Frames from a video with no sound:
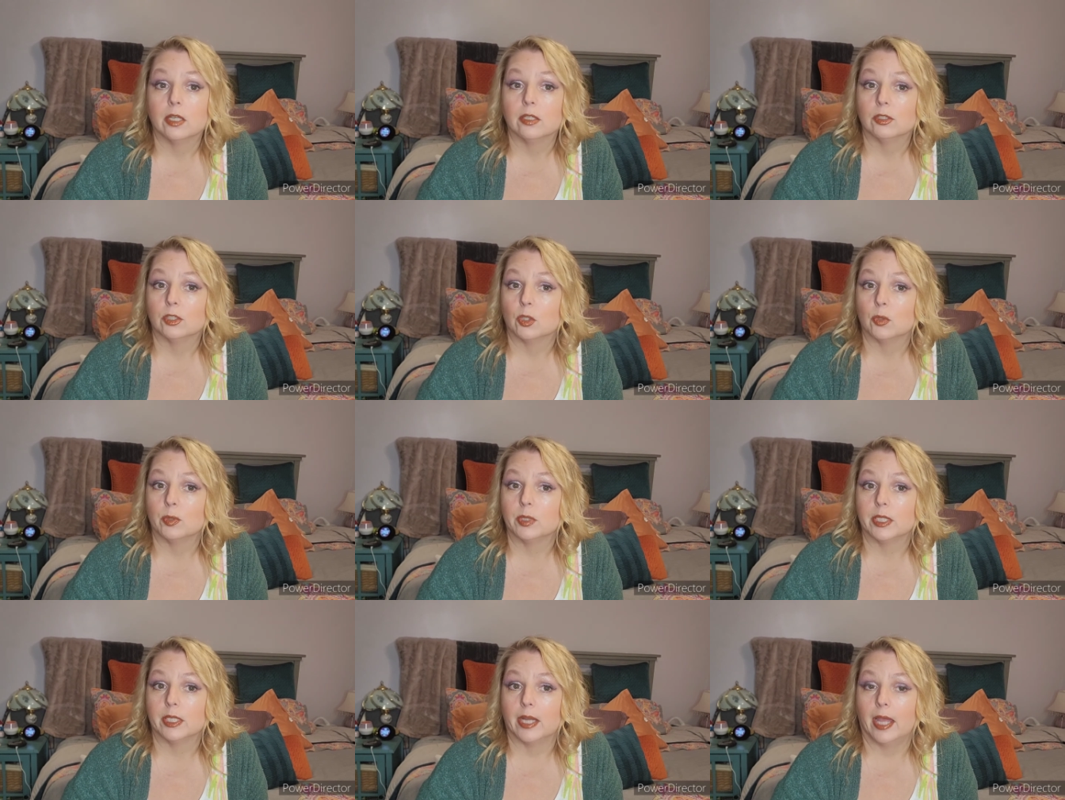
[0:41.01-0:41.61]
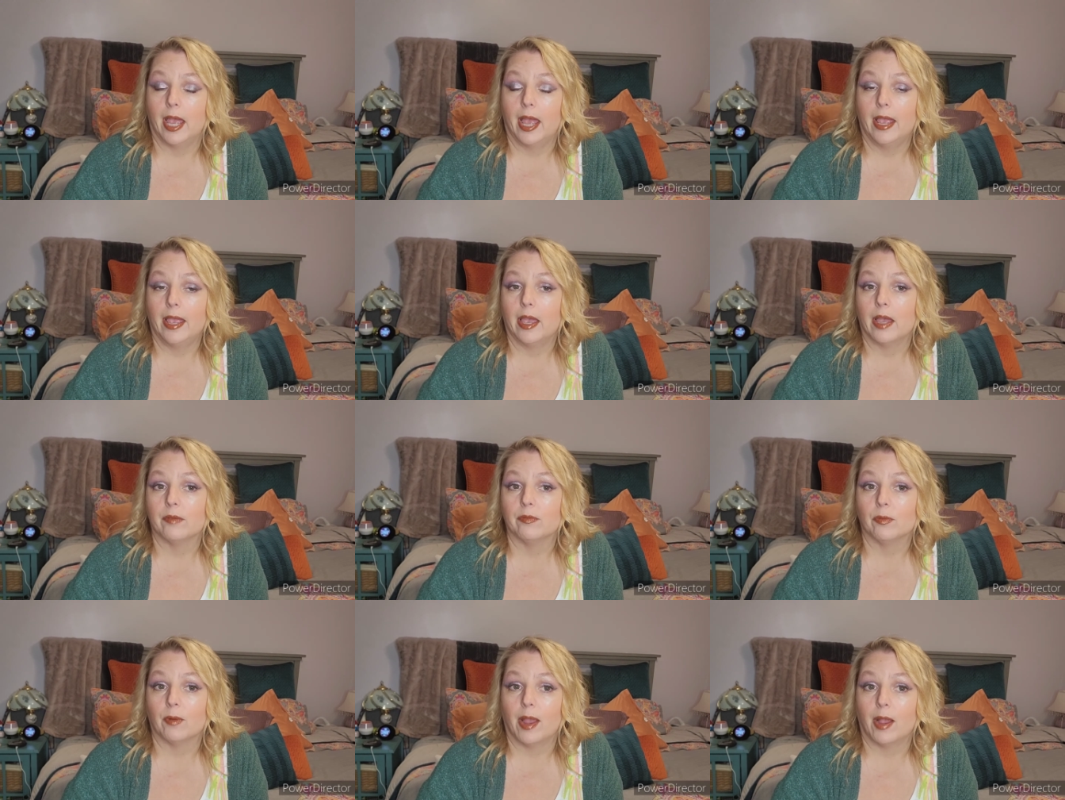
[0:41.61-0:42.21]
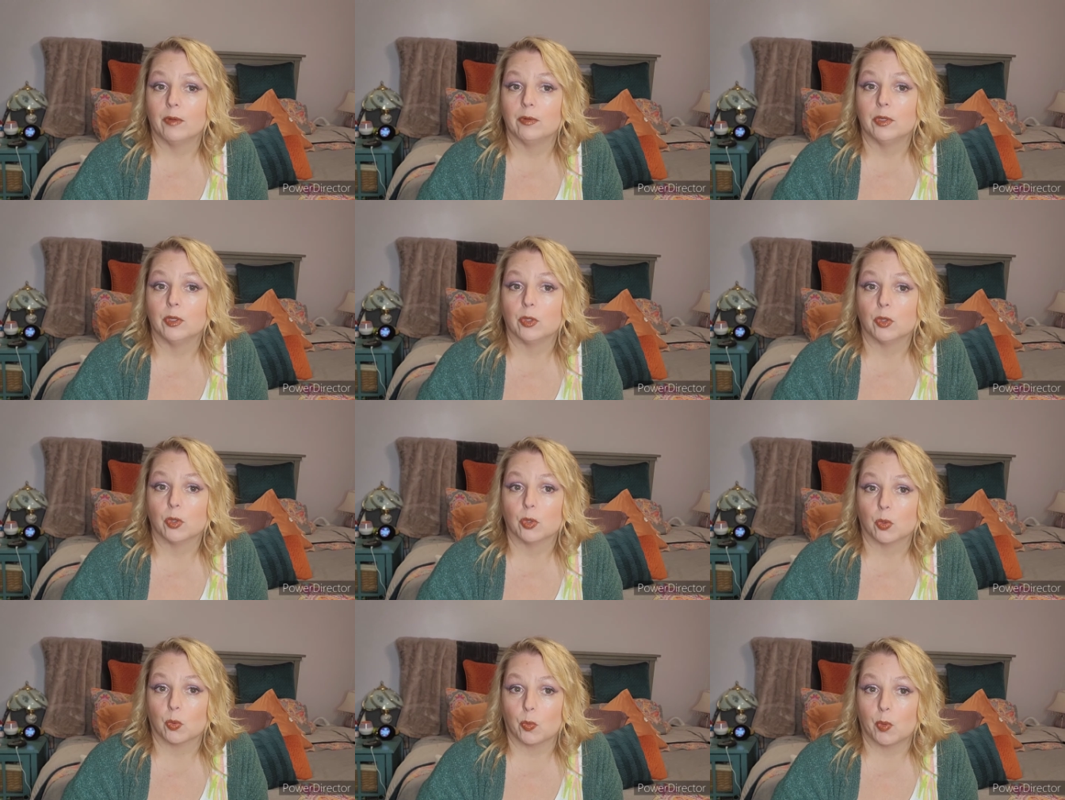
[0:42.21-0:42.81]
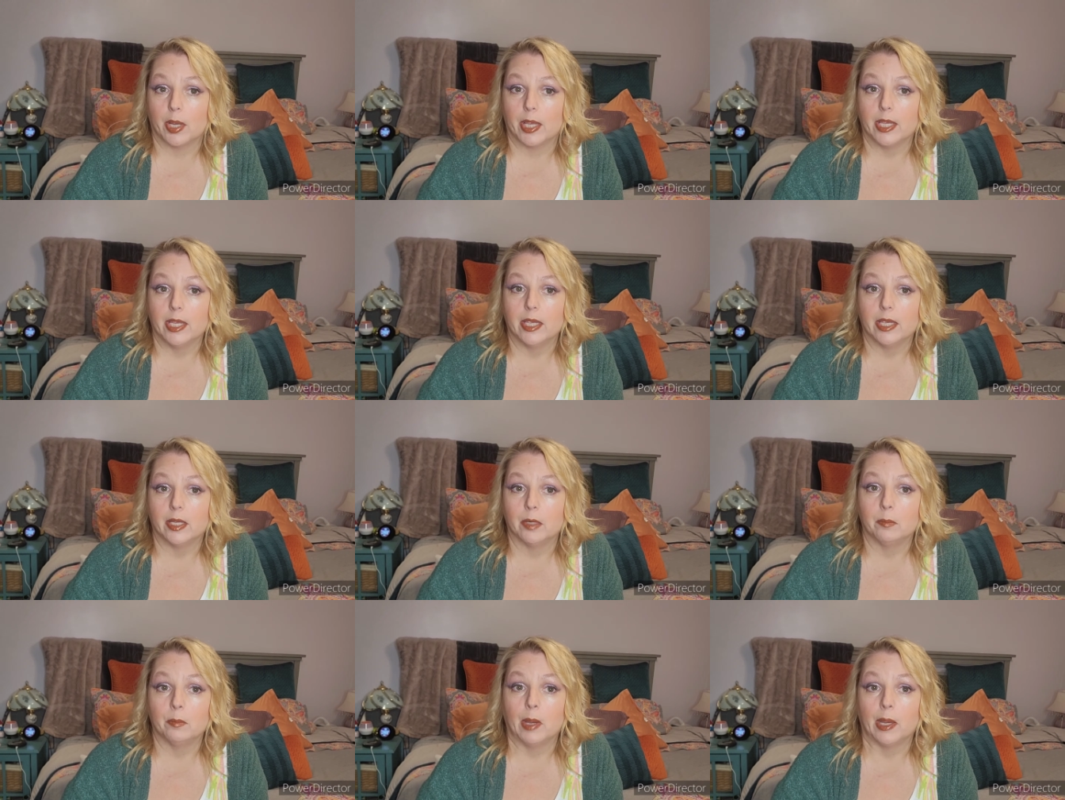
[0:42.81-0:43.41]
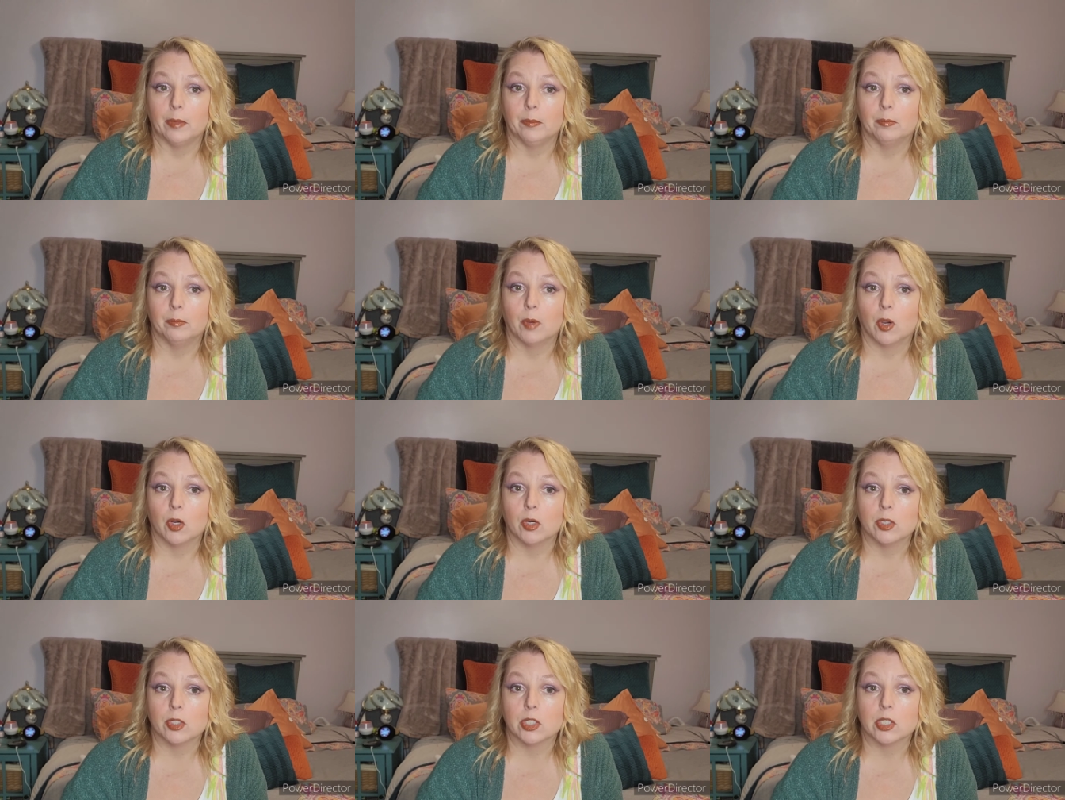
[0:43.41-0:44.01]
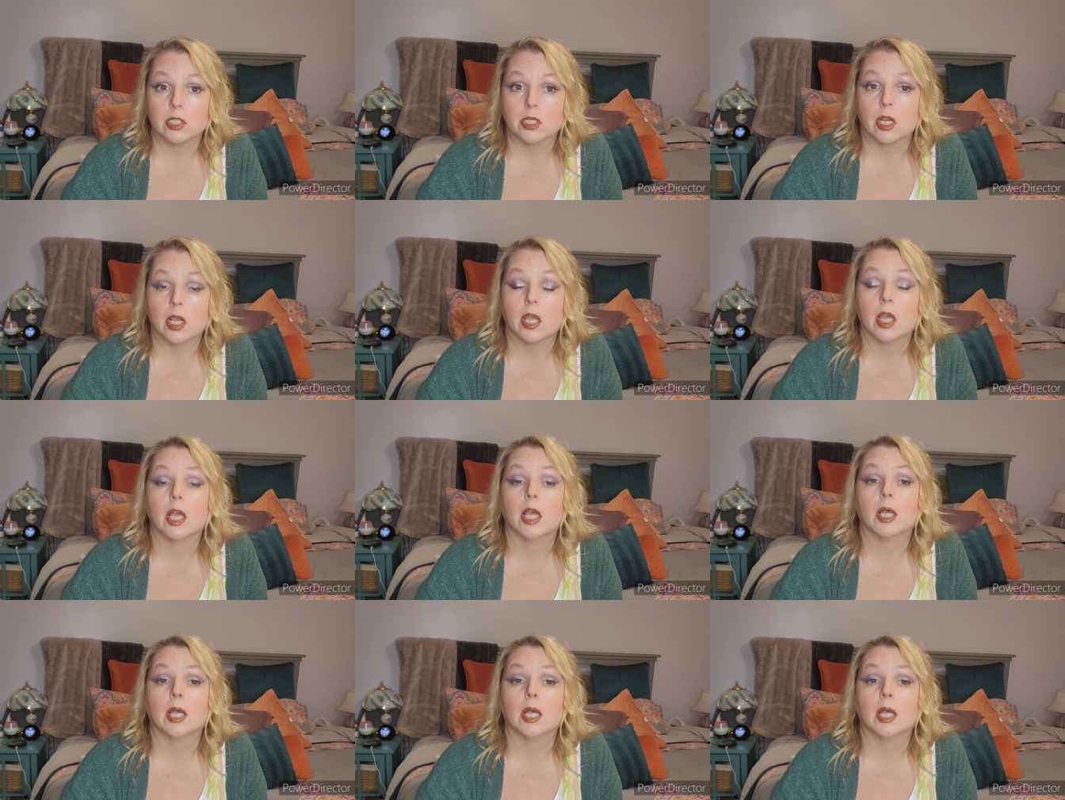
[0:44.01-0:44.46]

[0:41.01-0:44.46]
So today I have round three in my March